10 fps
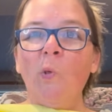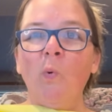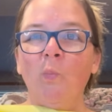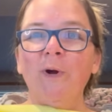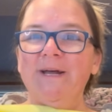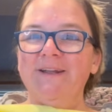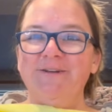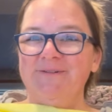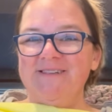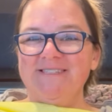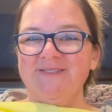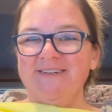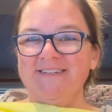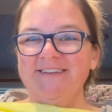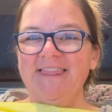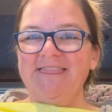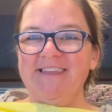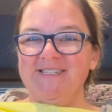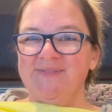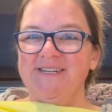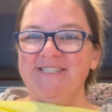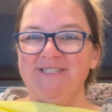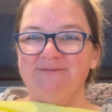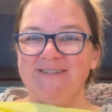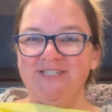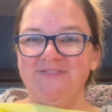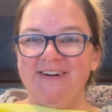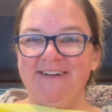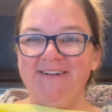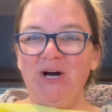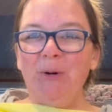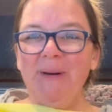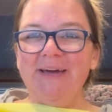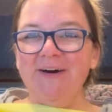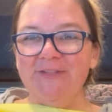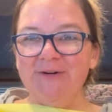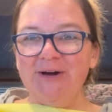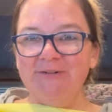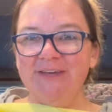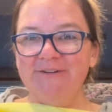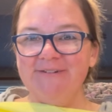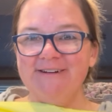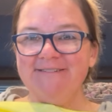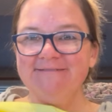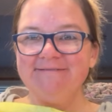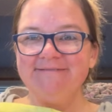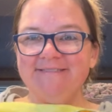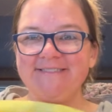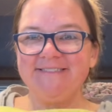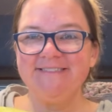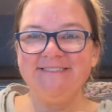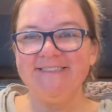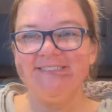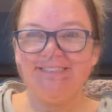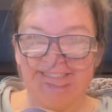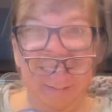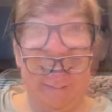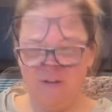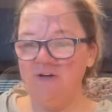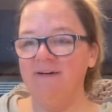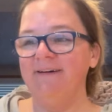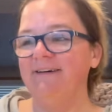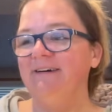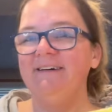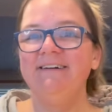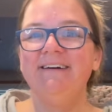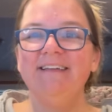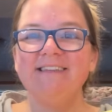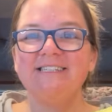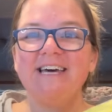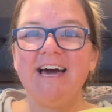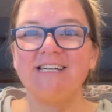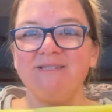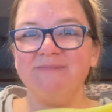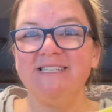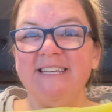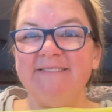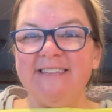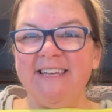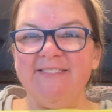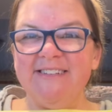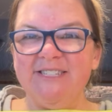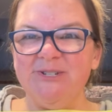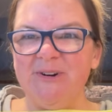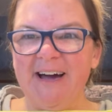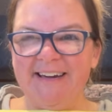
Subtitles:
We're gonna do this one. This one is so much fun. Oh my God, look how cute. Okay, yeah. Let's hack some sleeves and give this a try.